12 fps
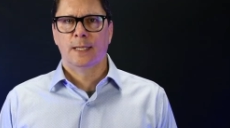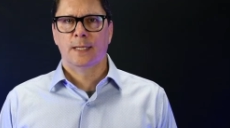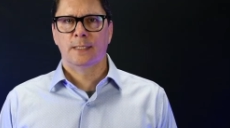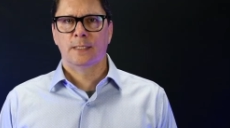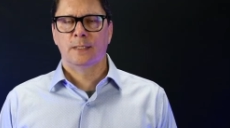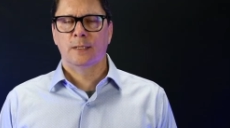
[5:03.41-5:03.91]

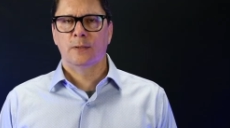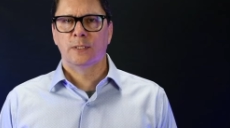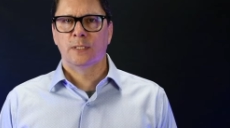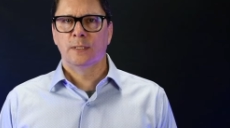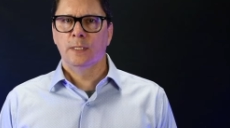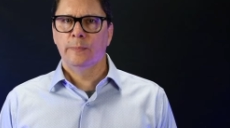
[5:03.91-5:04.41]
And so it's
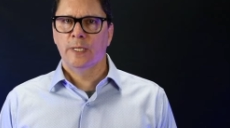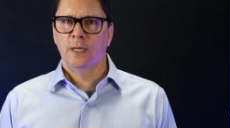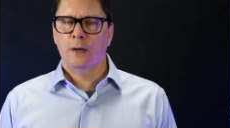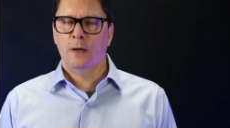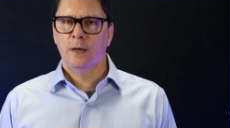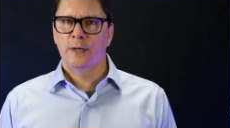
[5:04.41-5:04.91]
a little bit
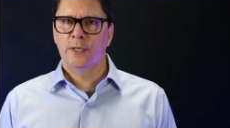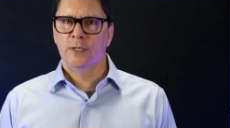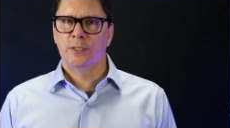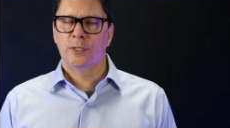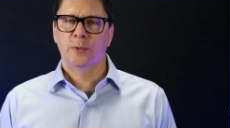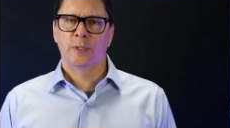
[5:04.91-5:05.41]
harder
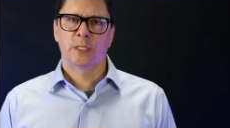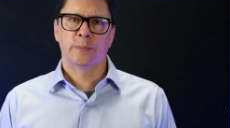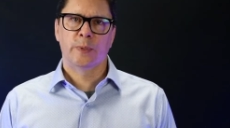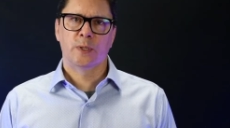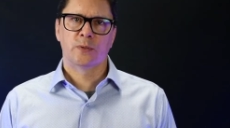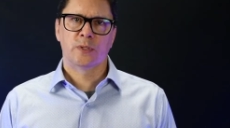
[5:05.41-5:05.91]
to
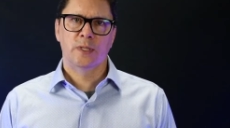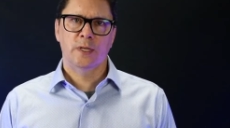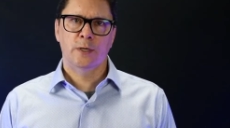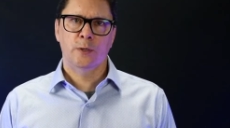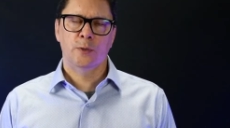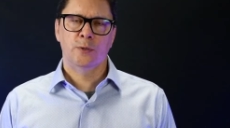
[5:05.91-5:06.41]
expose
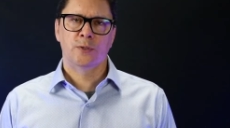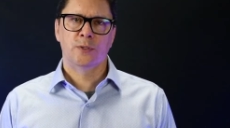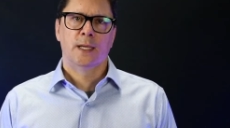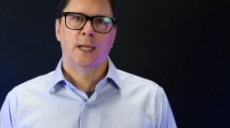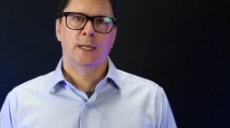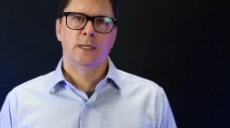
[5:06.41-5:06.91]

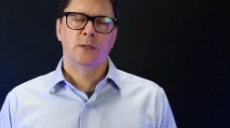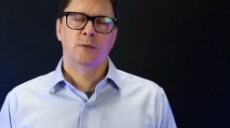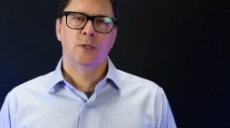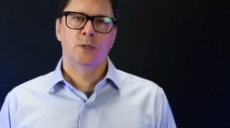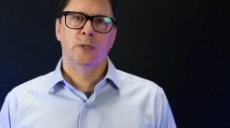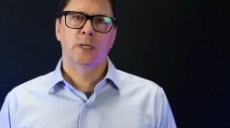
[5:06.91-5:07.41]
those, and you
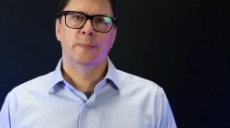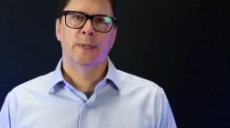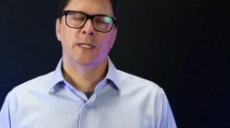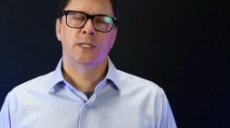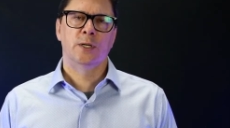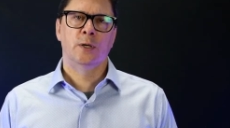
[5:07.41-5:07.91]
do it by
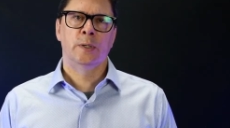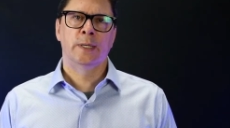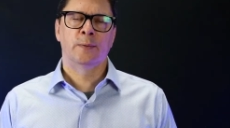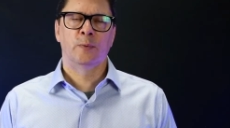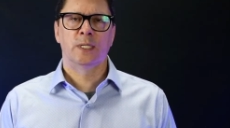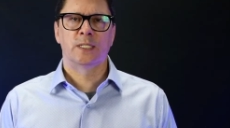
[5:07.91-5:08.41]

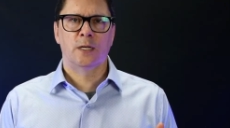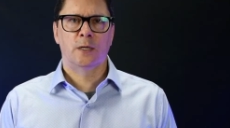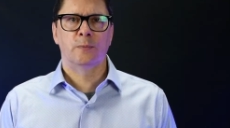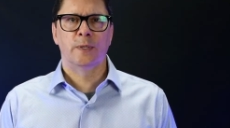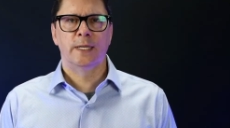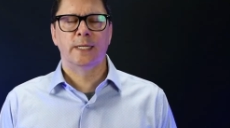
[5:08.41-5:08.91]
showing what's
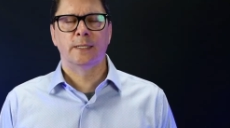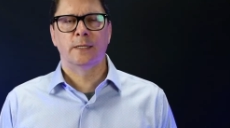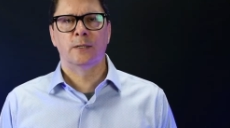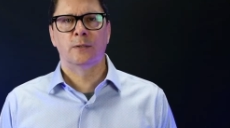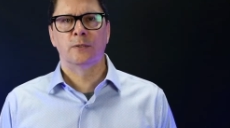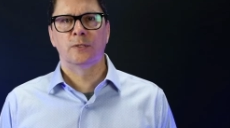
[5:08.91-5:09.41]
already
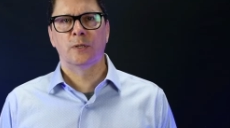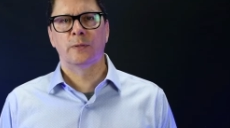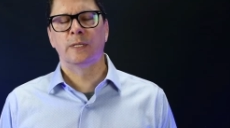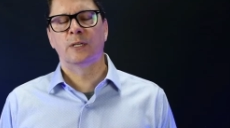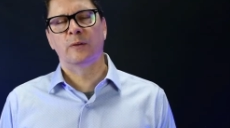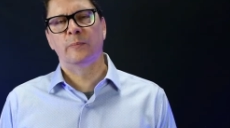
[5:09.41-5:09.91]
known so
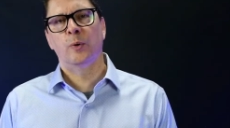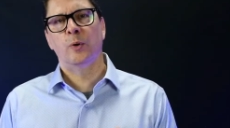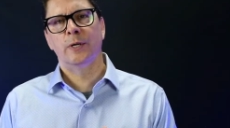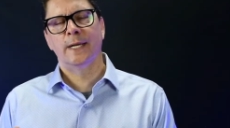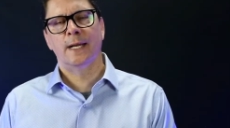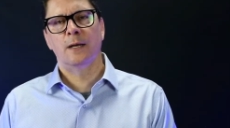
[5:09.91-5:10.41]
that you can
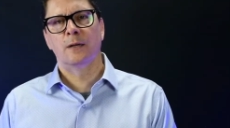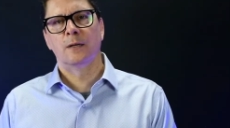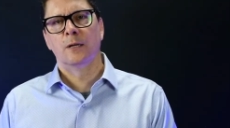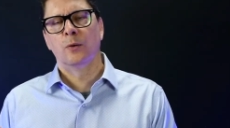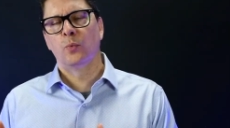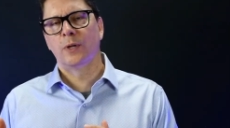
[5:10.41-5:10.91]
point out
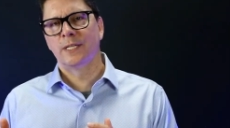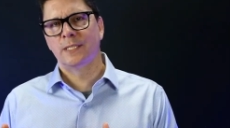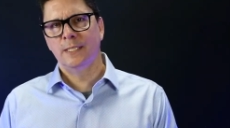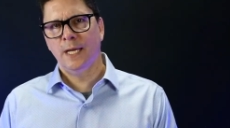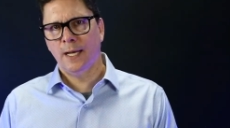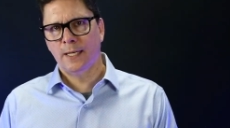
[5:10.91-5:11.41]
what is
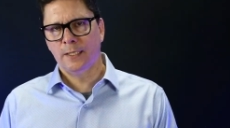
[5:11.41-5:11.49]
not